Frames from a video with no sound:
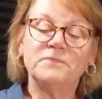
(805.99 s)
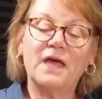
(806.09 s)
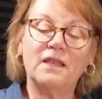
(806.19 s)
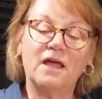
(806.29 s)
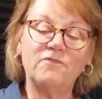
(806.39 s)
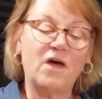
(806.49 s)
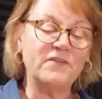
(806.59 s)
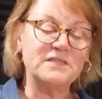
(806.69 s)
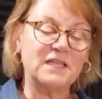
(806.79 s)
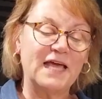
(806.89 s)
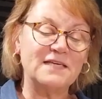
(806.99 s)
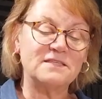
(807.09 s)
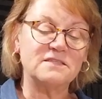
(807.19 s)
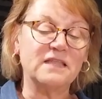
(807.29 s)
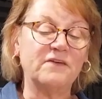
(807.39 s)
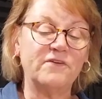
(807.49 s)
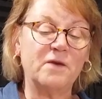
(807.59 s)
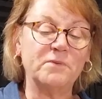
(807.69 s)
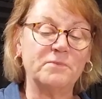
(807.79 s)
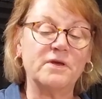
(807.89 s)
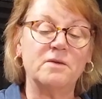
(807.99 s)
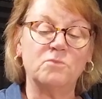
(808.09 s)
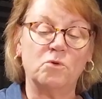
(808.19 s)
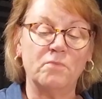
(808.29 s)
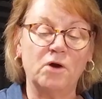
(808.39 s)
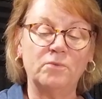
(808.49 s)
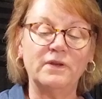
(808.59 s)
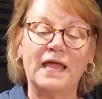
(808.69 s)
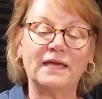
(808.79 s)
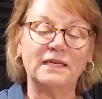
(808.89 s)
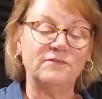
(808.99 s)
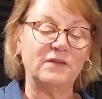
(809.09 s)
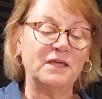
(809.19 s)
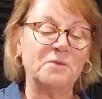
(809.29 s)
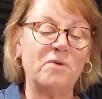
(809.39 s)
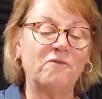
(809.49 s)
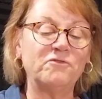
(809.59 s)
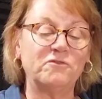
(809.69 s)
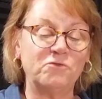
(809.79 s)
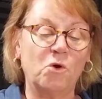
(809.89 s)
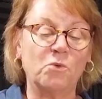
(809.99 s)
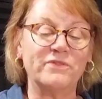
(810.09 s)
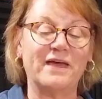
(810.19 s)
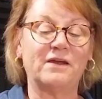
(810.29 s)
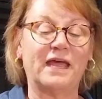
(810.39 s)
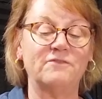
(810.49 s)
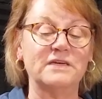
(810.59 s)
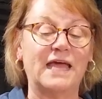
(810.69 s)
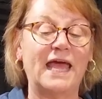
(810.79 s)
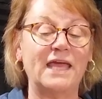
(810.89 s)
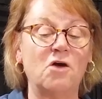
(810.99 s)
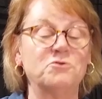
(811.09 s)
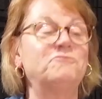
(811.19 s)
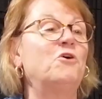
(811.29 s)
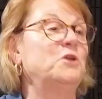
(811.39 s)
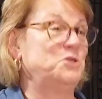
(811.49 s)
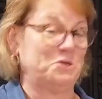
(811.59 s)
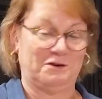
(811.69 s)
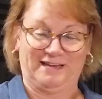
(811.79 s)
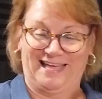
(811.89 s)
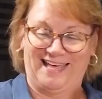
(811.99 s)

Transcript: I love all these classes, and they have helped me become more mobile, and I can even get up off the floor without having to hang on to furniture.